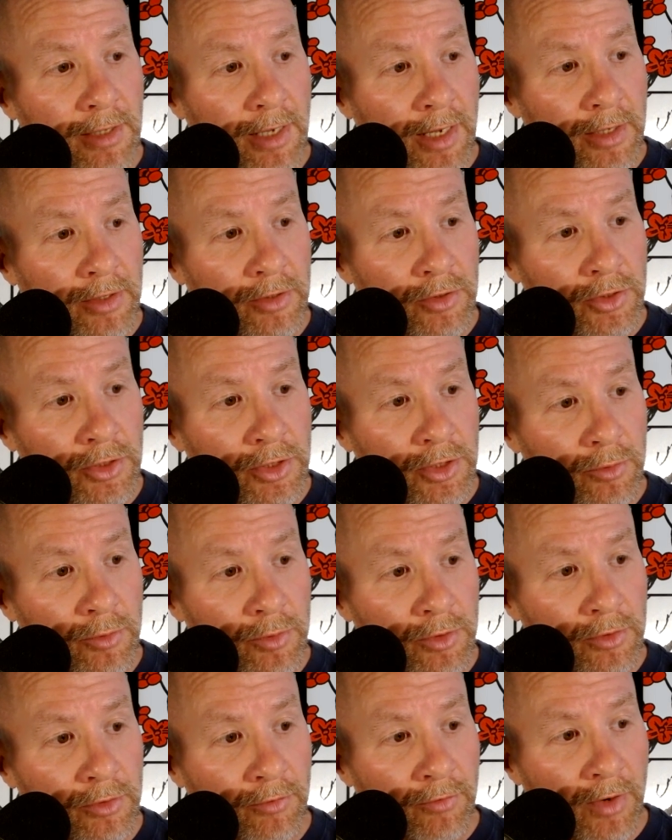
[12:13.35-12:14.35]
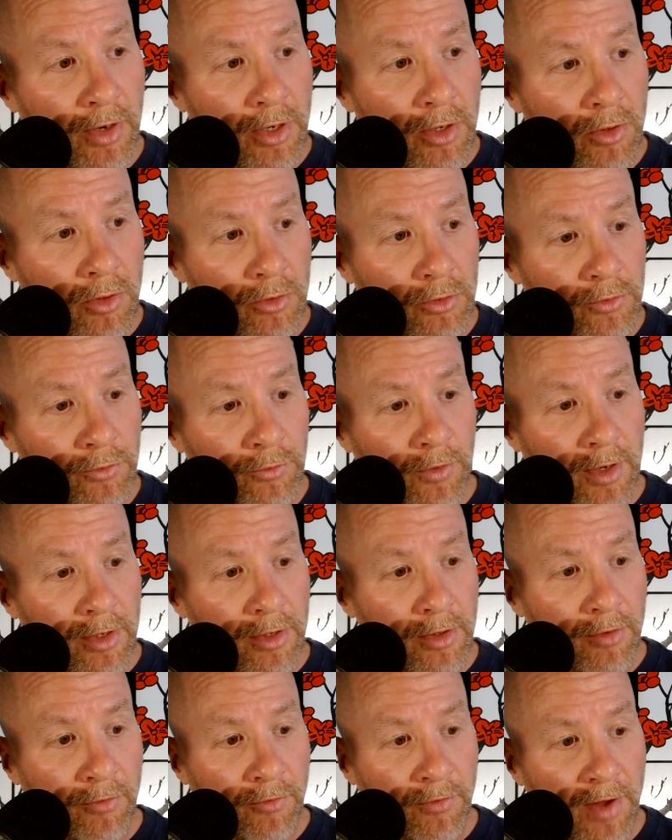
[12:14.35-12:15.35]
and she was a very close friend
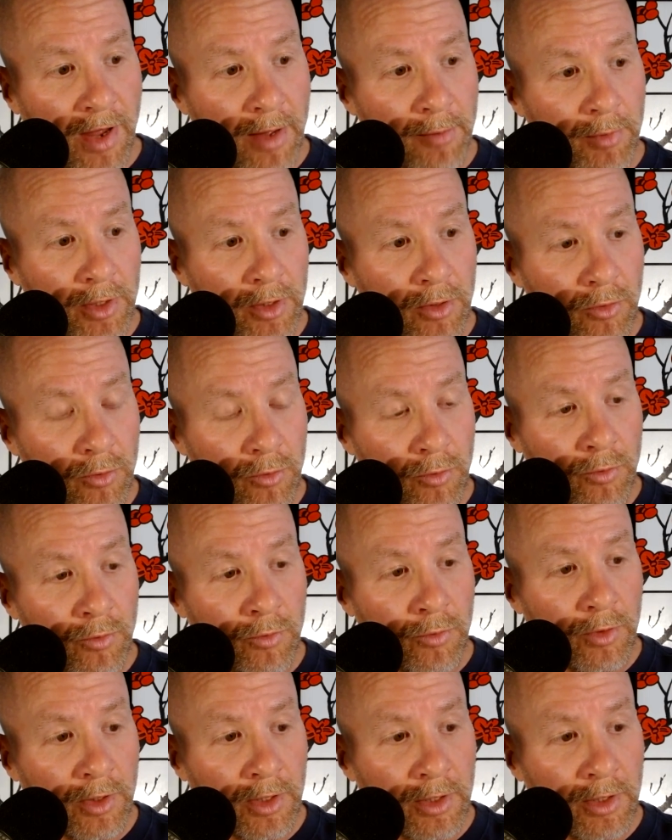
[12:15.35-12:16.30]
of the family who